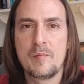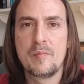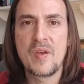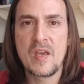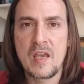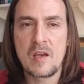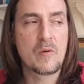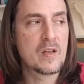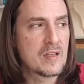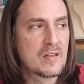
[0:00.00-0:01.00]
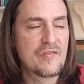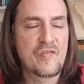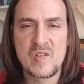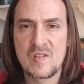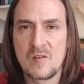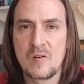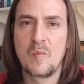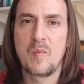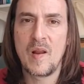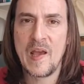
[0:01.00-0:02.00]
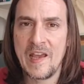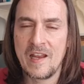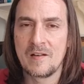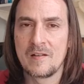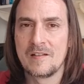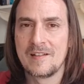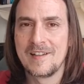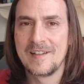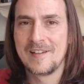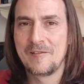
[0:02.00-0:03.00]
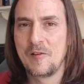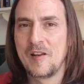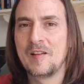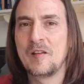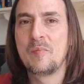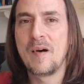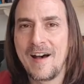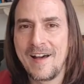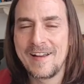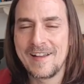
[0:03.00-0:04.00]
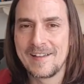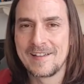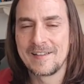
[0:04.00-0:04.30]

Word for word: being within the physical plane, within the body.